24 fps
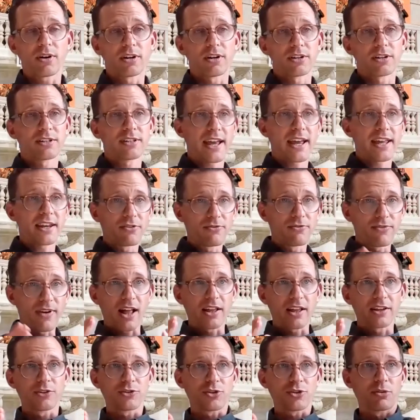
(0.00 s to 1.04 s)
Our stated
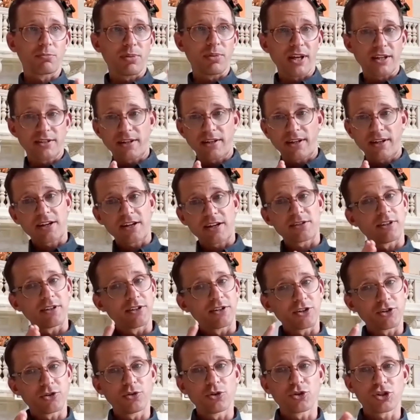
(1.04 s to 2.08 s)
values are blessing,
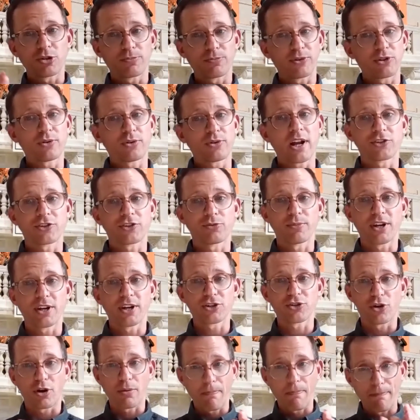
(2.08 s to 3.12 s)
excellence, stewardship, and
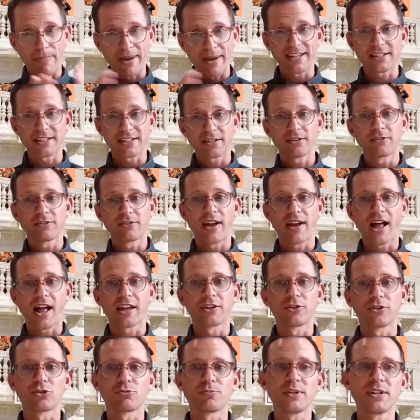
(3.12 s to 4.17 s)
transformation, our best
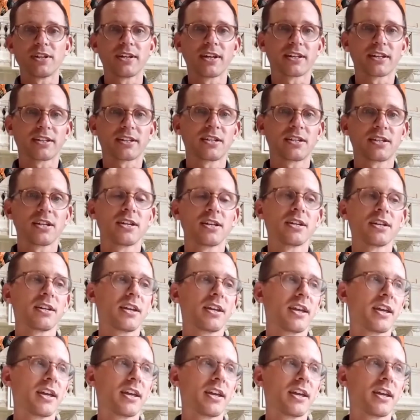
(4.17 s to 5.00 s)
values, B-E-S-T.